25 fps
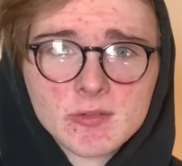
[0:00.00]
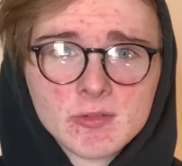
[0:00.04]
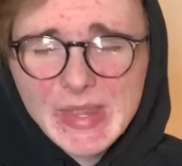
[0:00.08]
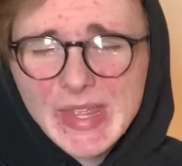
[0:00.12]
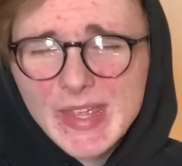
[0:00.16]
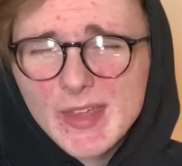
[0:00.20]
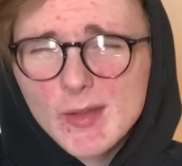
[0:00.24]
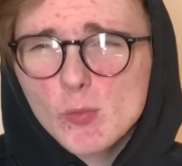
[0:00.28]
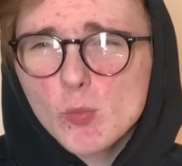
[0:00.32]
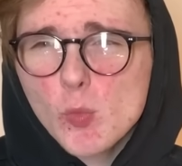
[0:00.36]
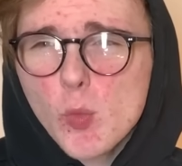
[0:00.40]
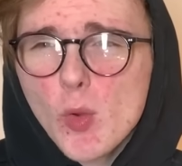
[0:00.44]

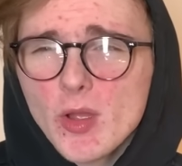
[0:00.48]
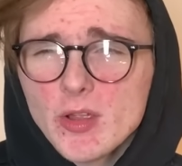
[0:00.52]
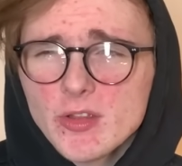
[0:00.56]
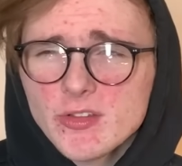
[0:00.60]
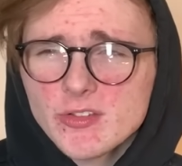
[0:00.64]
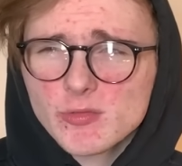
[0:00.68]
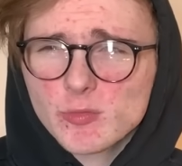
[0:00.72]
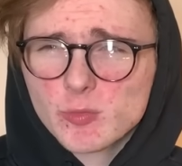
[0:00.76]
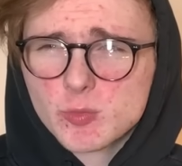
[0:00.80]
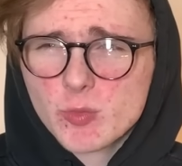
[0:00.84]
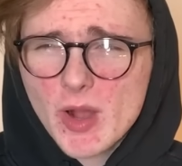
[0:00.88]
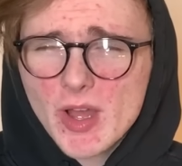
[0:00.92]
It
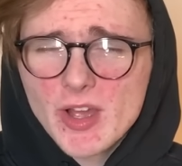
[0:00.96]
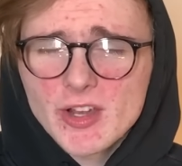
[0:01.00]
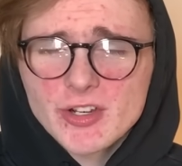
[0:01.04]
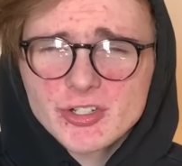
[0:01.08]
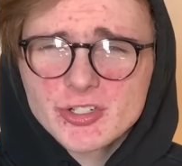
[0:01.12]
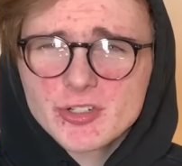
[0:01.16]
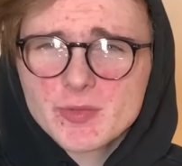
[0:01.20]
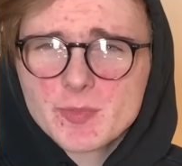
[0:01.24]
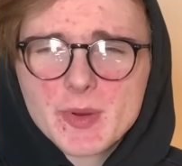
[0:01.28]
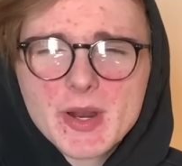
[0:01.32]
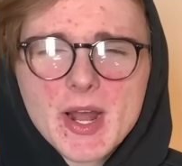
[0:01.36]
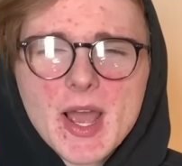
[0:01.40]
was
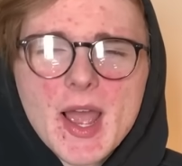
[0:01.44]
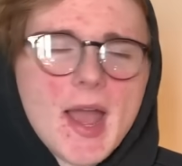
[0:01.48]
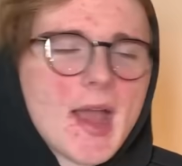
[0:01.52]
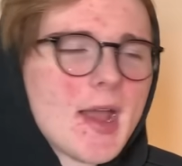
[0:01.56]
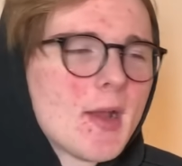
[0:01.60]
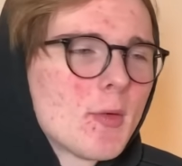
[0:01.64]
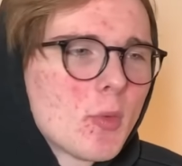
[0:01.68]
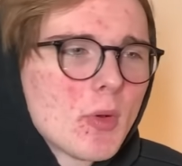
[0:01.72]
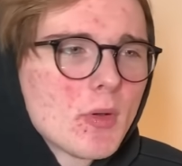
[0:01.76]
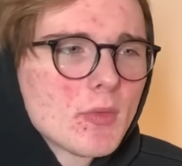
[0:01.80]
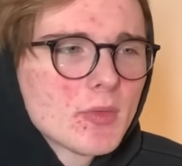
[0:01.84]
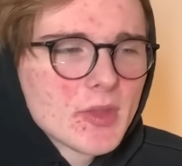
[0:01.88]
rushed, but I
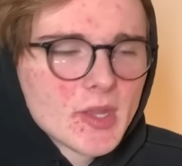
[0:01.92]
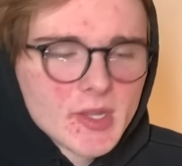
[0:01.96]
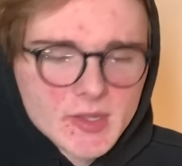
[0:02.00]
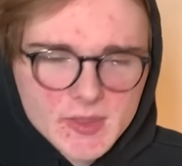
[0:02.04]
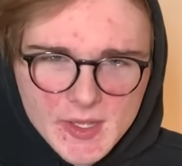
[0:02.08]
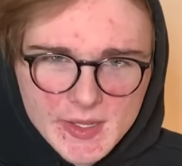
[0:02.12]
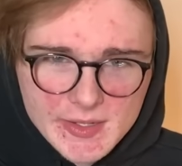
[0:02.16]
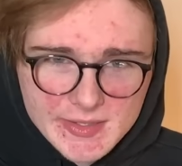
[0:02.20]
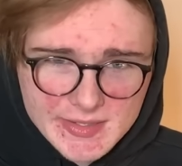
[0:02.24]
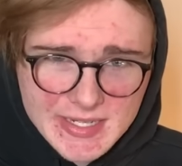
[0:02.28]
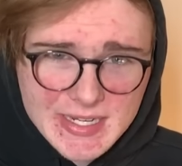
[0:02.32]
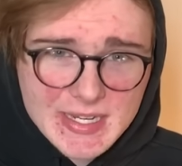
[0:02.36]
won't let
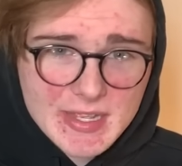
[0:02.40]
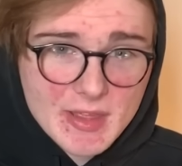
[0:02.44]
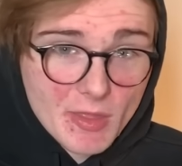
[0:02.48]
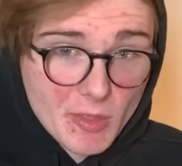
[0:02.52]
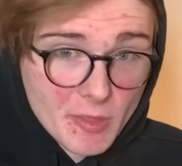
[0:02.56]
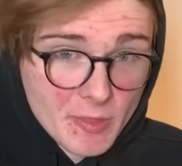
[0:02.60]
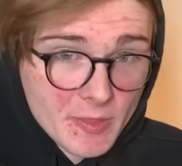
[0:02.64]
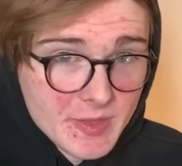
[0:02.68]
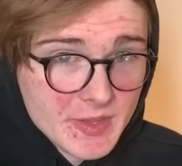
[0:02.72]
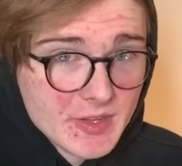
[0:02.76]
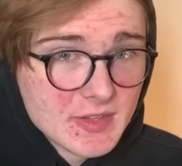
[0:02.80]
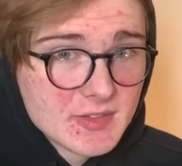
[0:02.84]
that taint
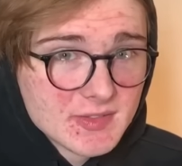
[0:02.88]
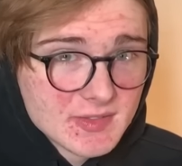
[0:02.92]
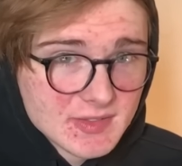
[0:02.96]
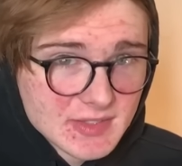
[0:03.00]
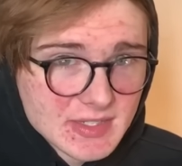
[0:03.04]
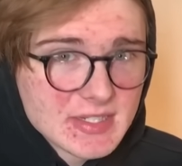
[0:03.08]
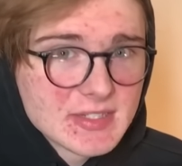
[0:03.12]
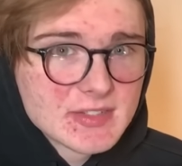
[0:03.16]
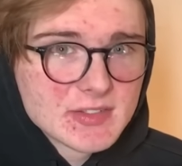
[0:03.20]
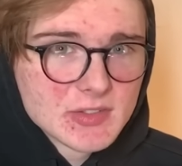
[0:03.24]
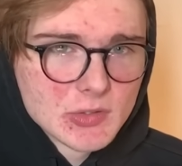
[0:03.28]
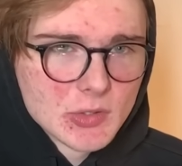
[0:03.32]
this
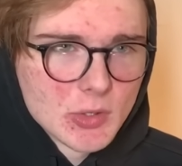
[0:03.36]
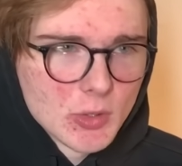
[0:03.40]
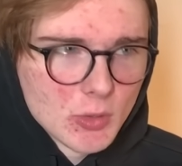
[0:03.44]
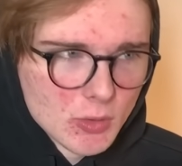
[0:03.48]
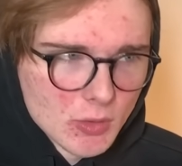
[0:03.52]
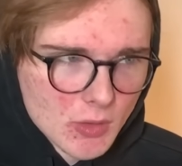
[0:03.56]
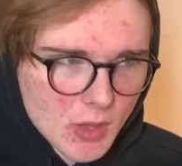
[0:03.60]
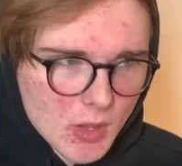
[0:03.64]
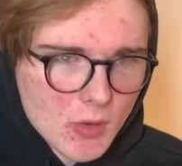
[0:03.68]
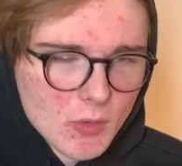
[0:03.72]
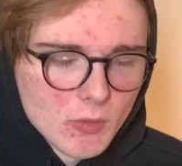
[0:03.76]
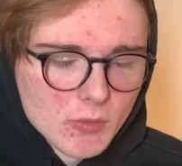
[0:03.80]
season
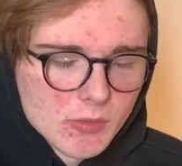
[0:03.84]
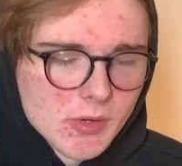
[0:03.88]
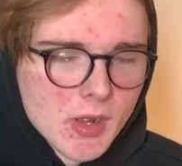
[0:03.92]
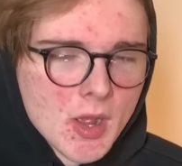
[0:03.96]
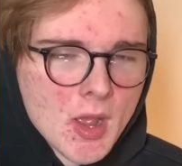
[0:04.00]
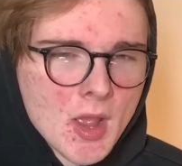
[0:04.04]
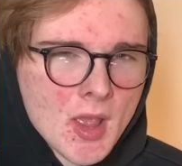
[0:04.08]
alone.